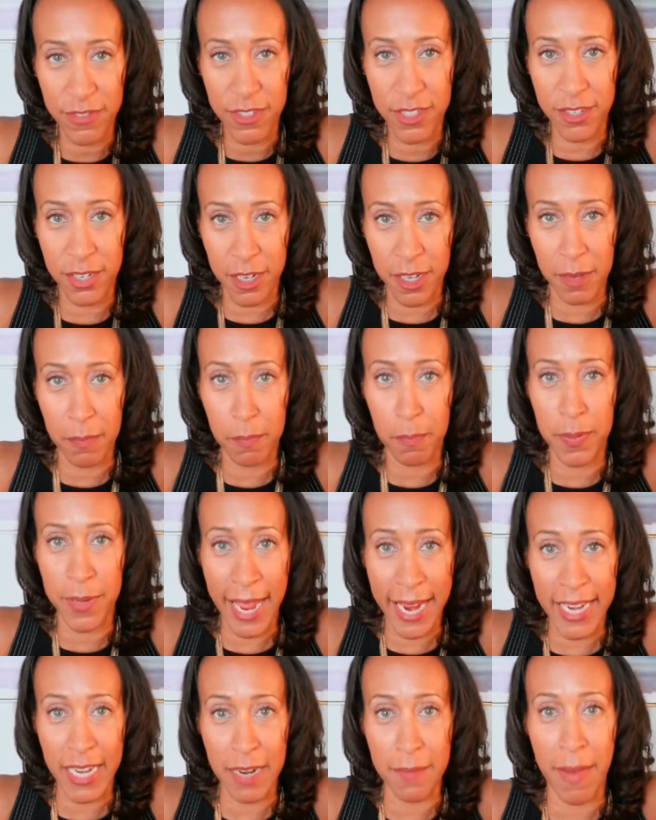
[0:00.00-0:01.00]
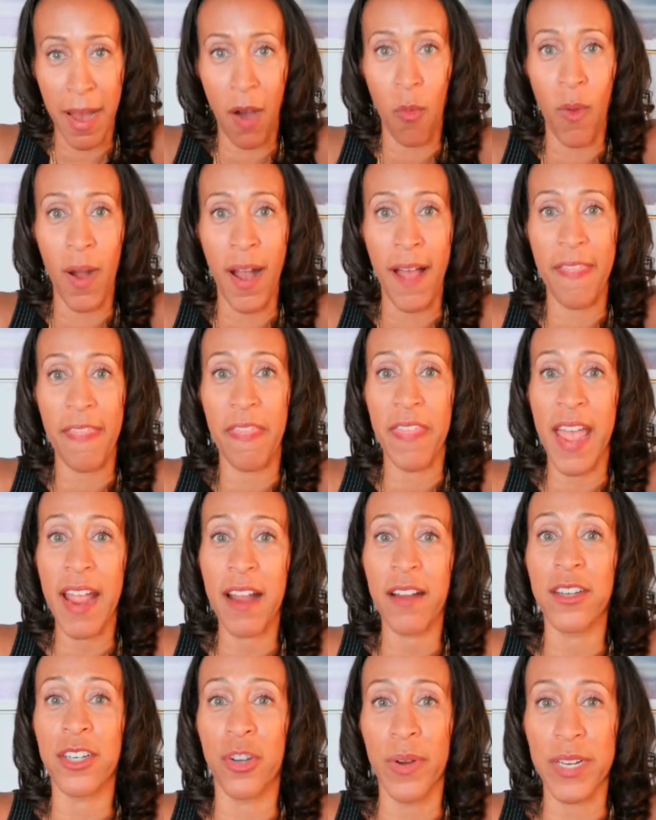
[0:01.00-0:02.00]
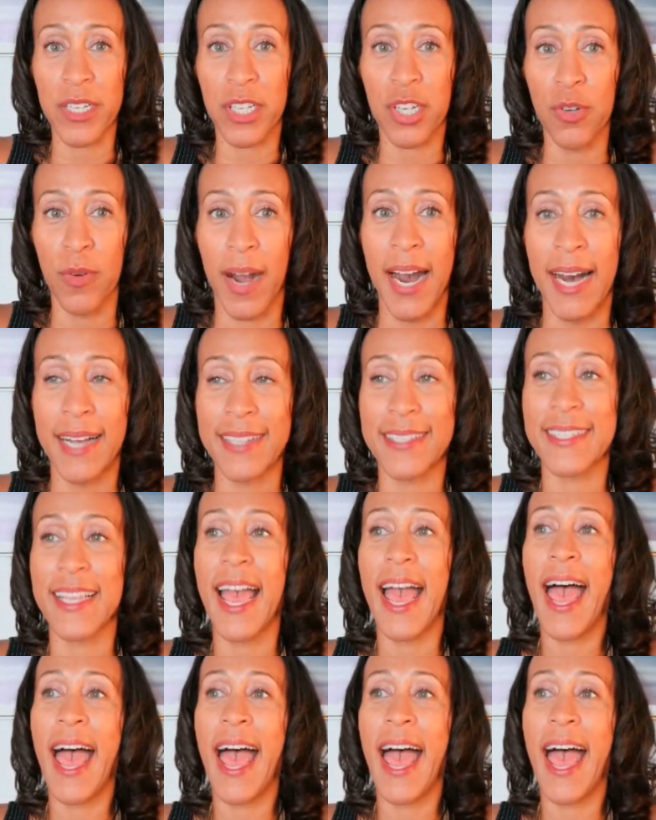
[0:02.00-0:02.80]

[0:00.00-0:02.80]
to complain about what they're doing to us.